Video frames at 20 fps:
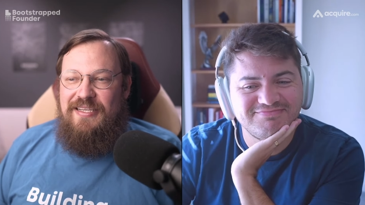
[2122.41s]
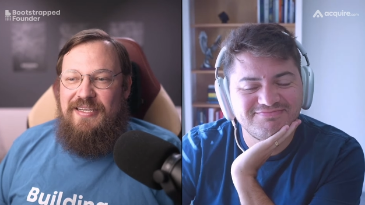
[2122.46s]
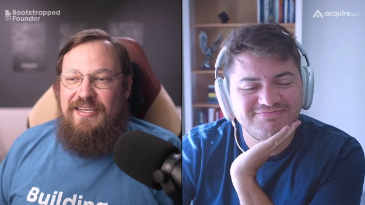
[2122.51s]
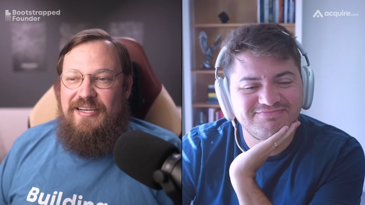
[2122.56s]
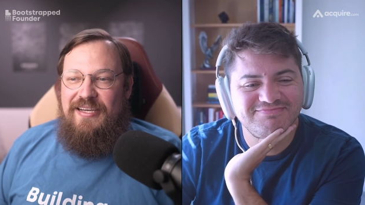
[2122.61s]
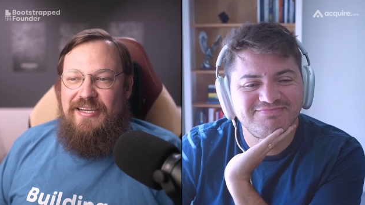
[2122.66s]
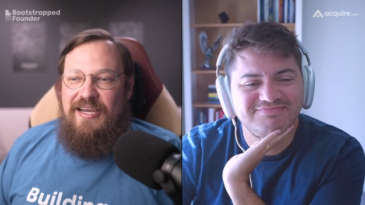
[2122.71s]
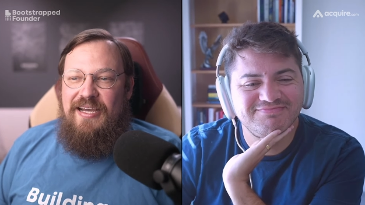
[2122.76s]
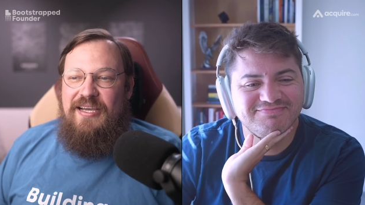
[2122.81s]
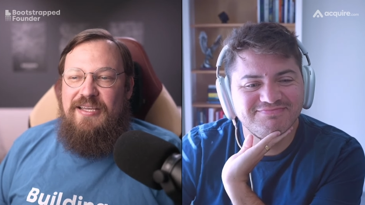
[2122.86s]

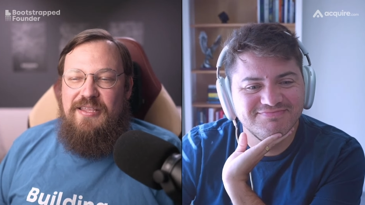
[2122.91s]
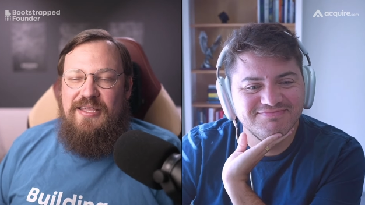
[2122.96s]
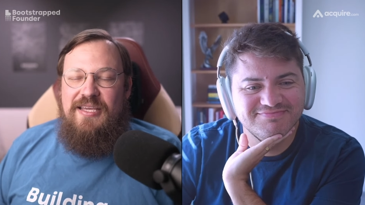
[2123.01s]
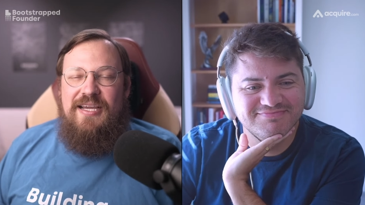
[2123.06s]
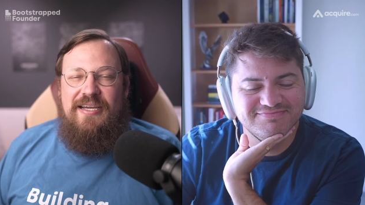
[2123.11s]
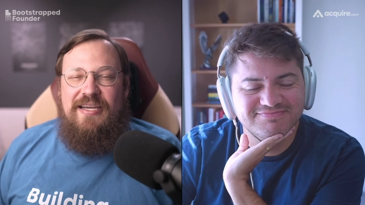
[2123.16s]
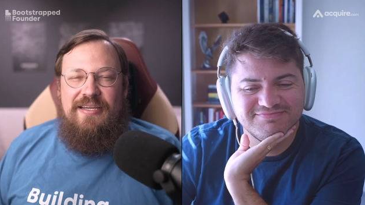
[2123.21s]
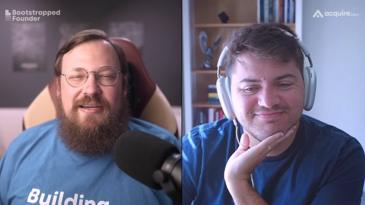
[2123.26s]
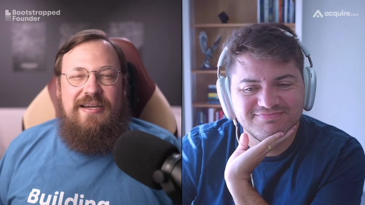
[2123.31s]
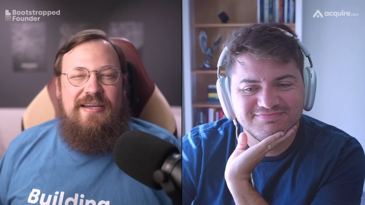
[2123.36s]
Speaker 1: I I think
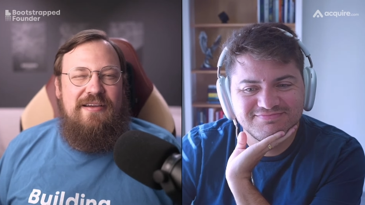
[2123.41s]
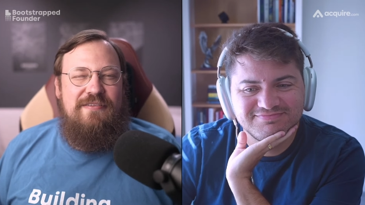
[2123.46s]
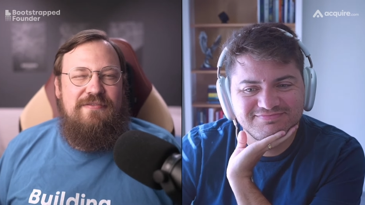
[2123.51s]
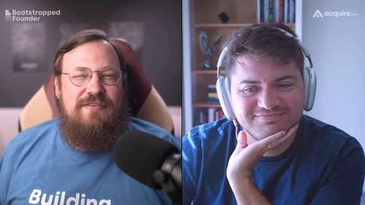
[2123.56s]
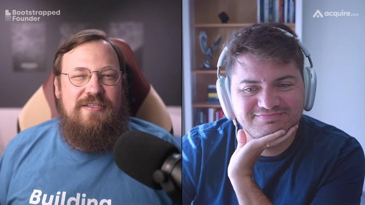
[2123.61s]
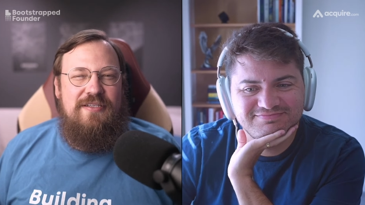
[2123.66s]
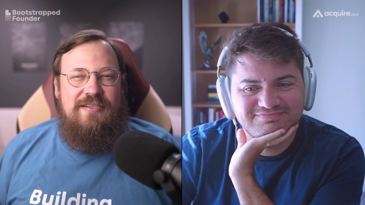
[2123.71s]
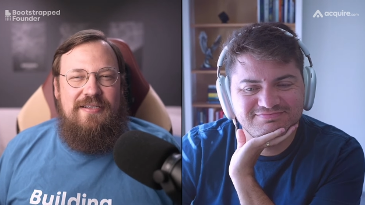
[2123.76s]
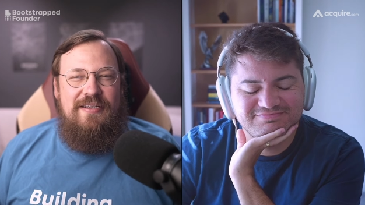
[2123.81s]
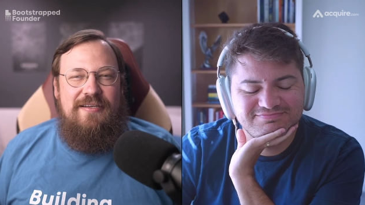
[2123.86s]
I, I have
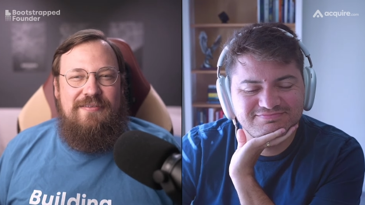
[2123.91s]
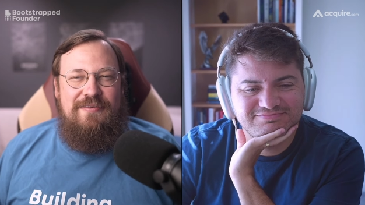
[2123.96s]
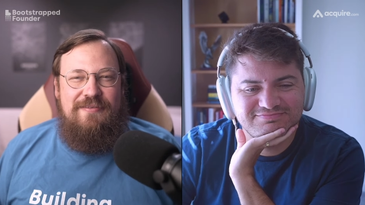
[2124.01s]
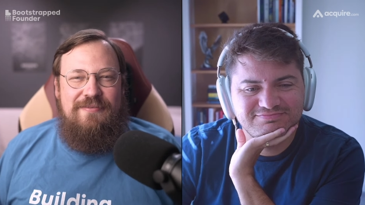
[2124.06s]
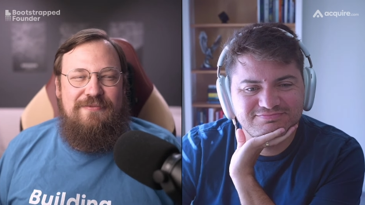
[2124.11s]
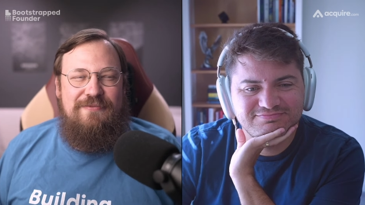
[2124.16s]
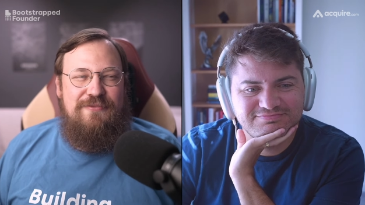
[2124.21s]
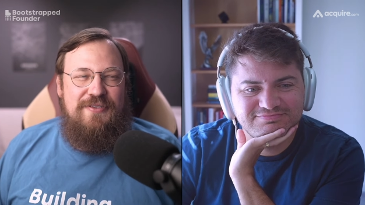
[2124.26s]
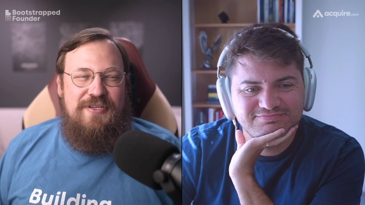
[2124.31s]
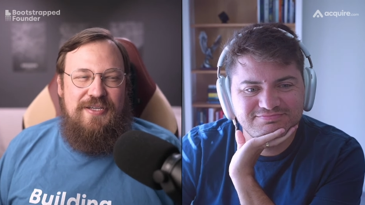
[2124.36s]
a,
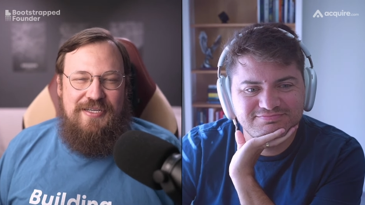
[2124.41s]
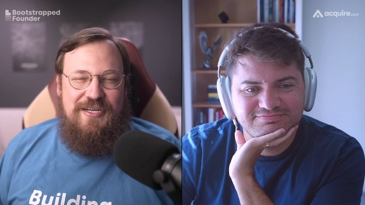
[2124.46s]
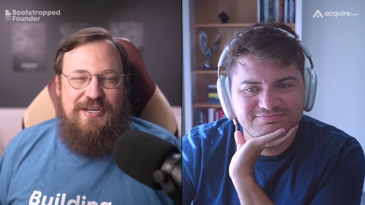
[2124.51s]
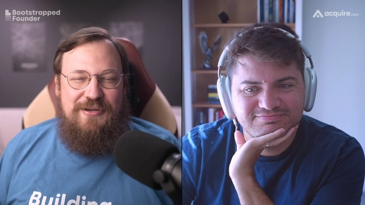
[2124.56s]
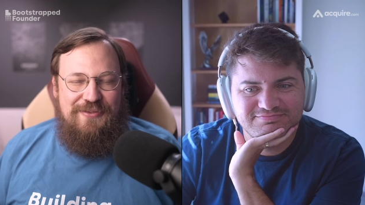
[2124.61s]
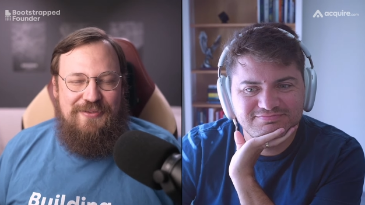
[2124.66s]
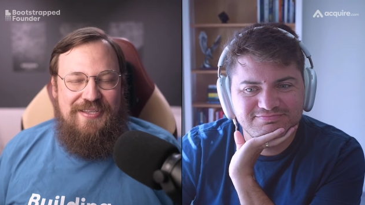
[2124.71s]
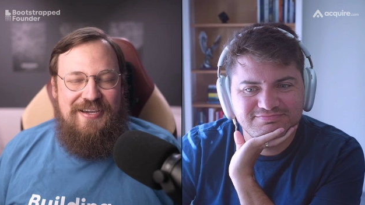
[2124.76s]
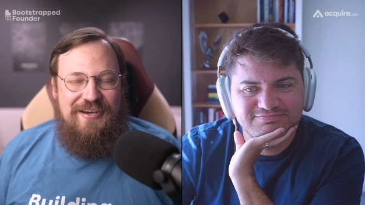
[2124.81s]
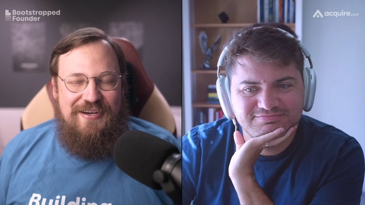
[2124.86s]
a free
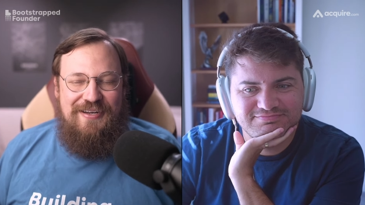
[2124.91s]
account there,